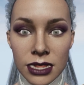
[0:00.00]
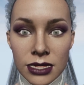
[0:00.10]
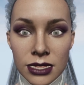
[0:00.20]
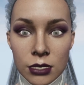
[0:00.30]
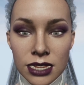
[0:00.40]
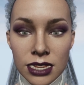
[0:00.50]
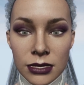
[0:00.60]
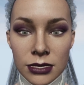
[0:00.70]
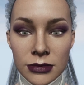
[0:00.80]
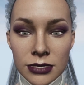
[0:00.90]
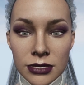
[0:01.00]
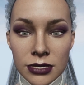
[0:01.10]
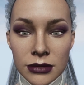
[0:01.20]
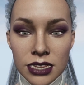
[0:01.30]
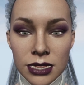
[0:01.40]
you know, template for
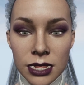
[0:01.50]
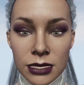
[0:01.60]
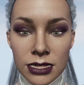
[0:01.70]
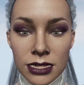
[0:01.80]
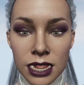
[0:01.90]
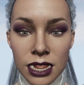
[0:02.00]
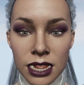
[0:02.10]
$50.